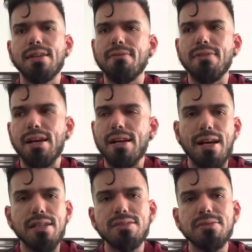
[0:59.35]
I
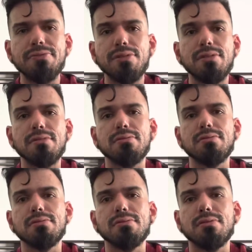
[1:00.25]
actually feel
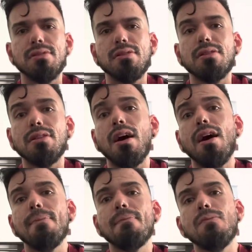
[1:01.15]
a
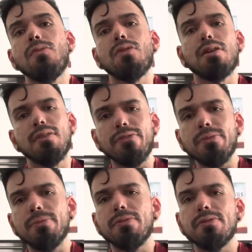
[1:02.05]
lot more
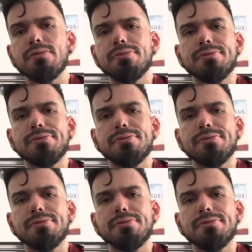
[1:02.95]
comfortable.